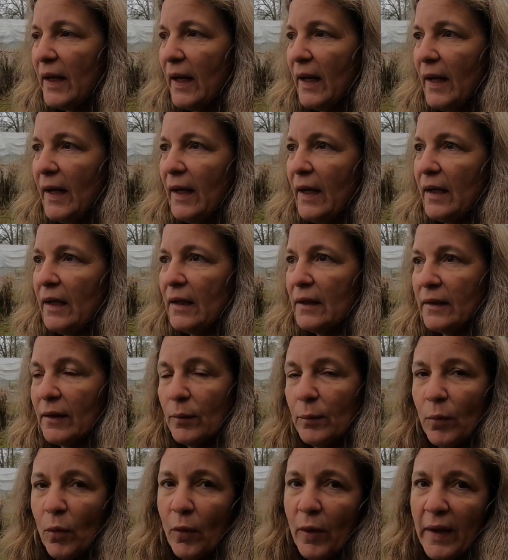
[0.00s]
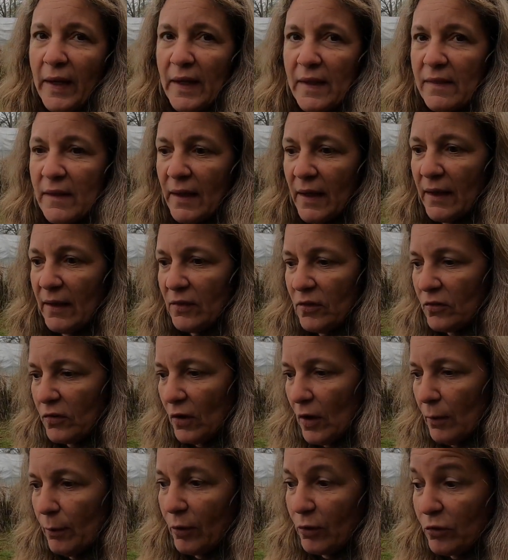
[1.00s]
and a little boy that is
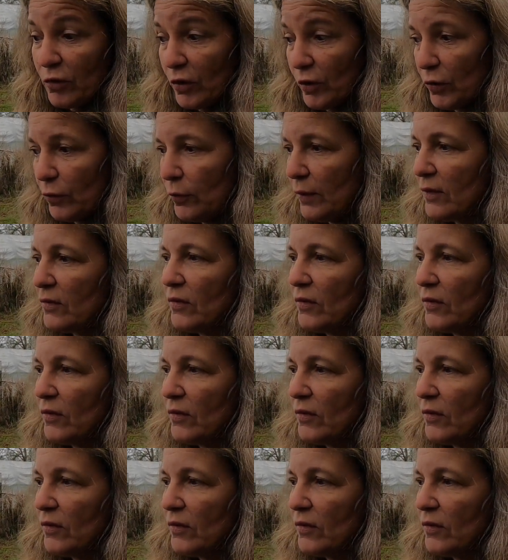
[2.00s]
almost two.